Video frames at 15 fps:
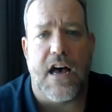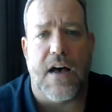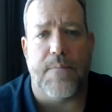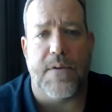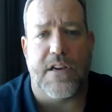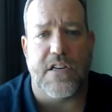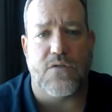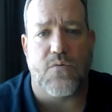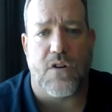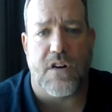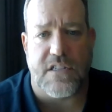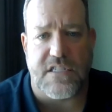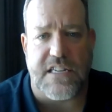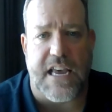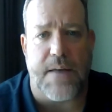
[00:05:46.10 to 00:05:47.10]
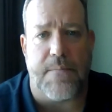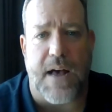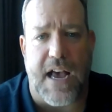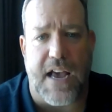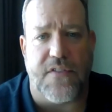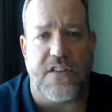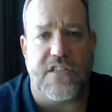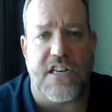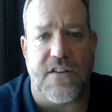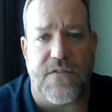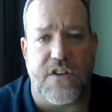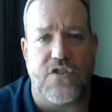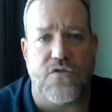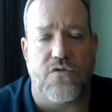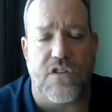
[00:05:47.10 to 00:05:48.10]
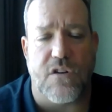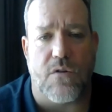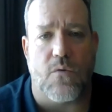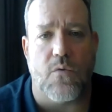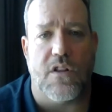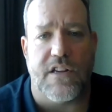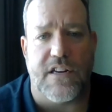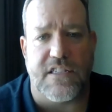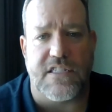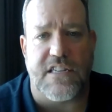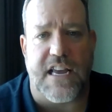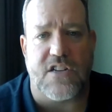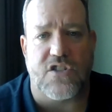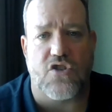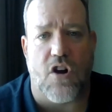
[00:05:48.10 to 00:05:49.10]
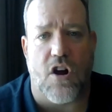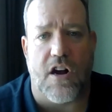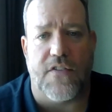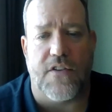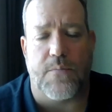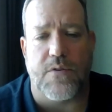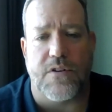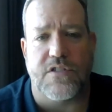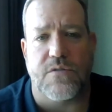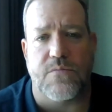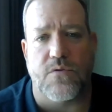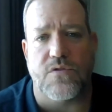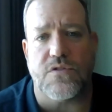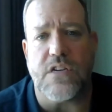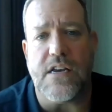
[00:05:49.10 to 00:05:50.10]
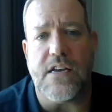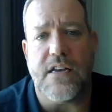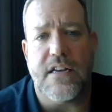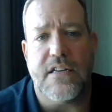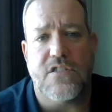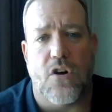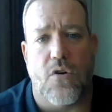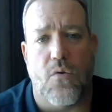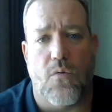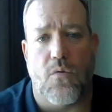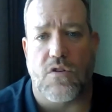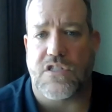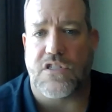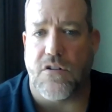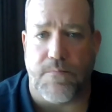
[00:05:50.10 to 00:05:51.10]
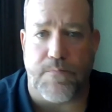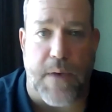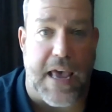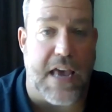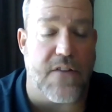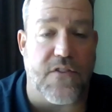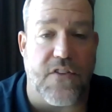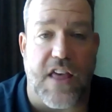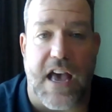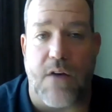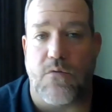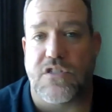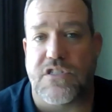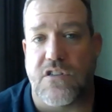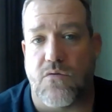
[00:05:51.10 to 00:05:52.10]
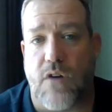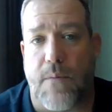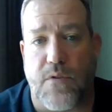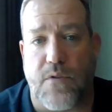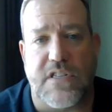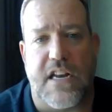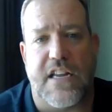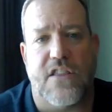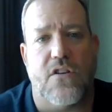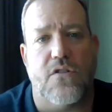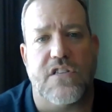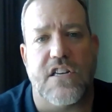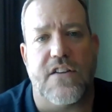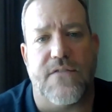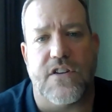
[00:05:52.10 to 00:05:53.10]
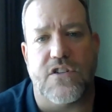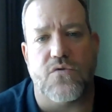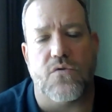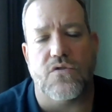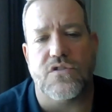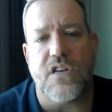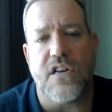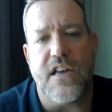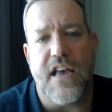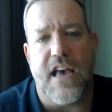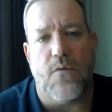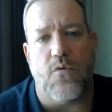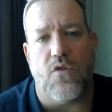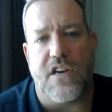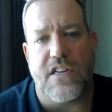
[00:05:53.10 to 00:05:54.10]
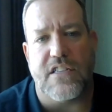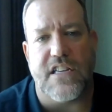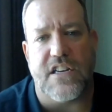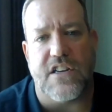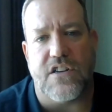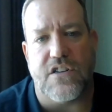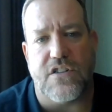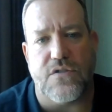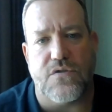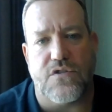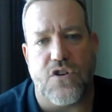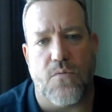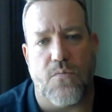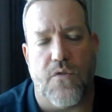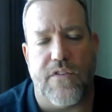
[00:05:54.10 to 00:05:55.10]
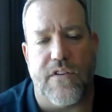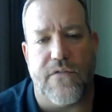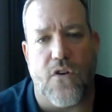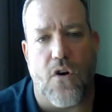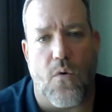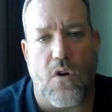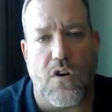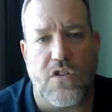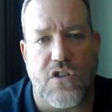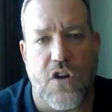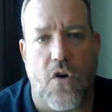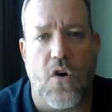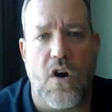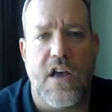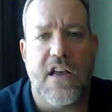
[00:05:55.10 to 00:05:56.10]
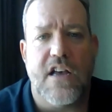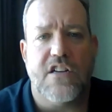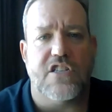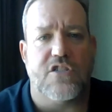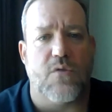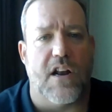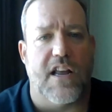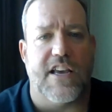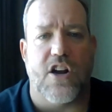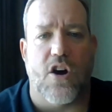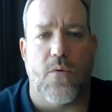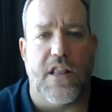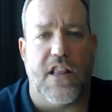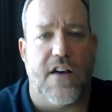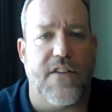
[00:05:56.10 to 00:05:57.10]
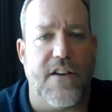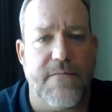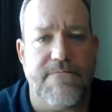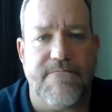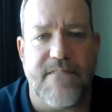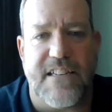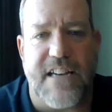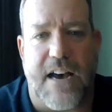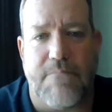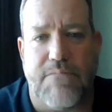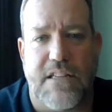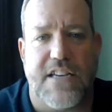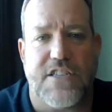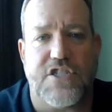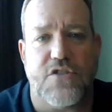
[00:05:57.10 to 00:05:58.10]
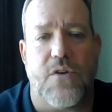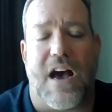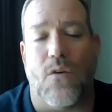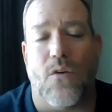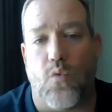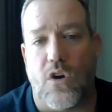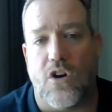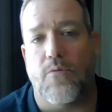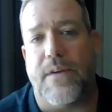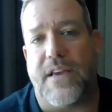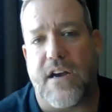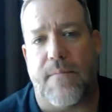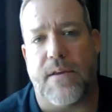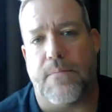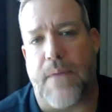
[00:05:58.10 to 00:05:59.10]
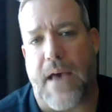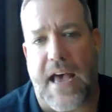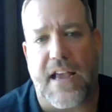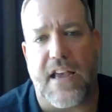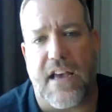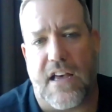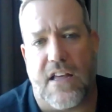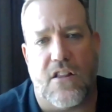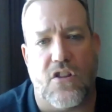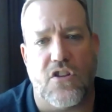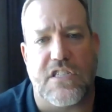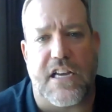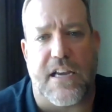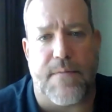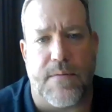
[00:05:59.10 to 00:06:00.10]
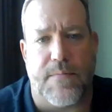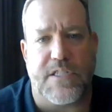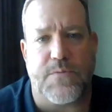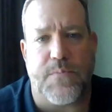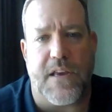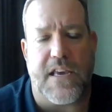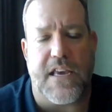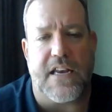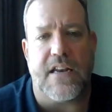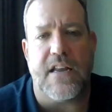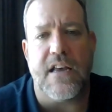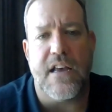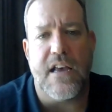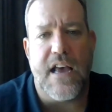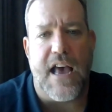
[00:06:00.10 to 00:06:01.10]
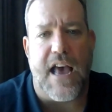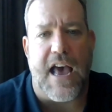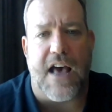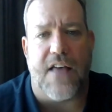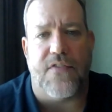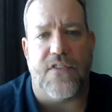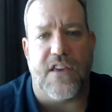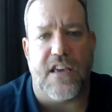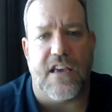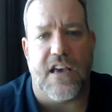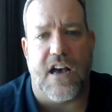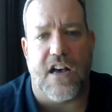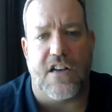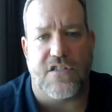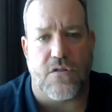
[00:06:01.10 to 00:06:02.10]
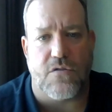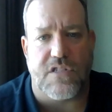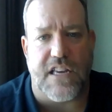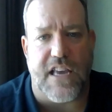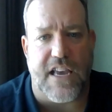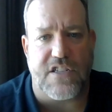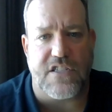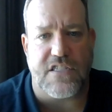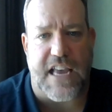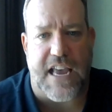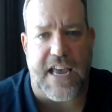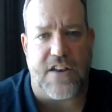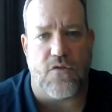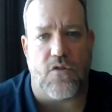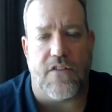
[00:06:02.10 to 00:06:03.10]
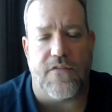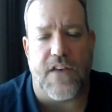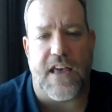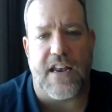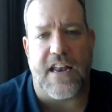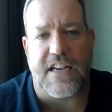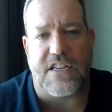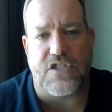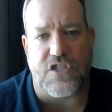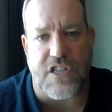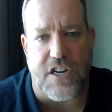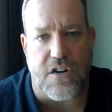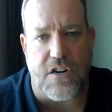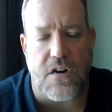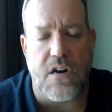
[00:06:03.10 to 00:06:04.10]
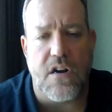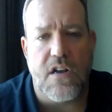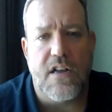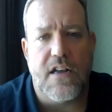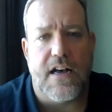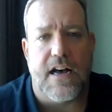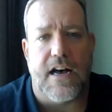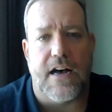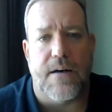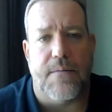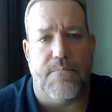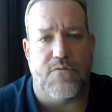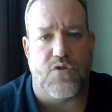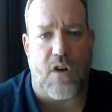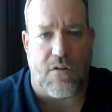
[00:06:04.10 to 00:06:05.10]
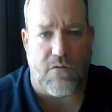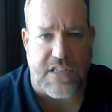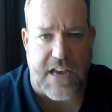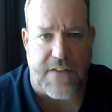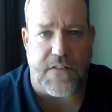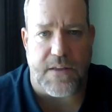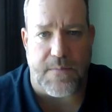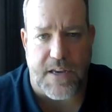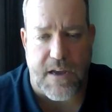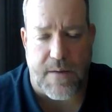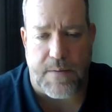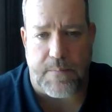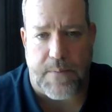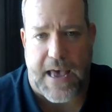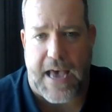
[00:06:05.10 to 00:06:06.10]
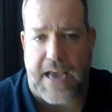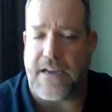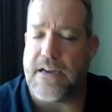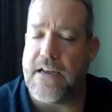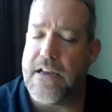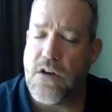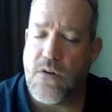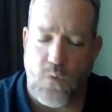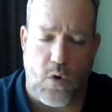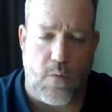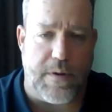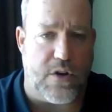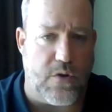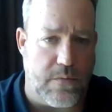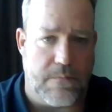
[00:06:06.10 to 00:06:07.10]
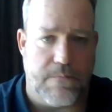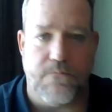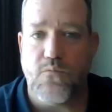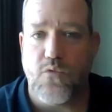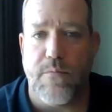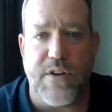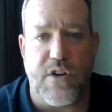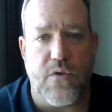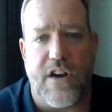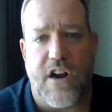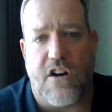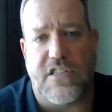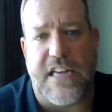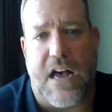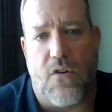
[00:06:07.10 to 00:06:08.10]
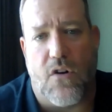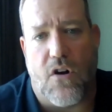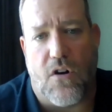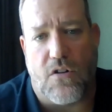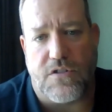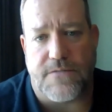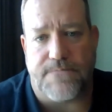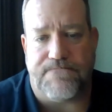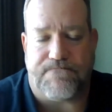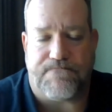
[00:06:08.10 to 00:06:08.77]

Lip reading: because we're going to stand behind these individuals that were willing to stand strong on their principles. So we're still paying for that. We're still representing those individuals, and we'll continue to do so moving forward. So just want to let you know we love you. God bless you. I will be coming back. It looks like be speaking at the association's annual event next year. So I will definitely be coming back. We'll be doing our town halls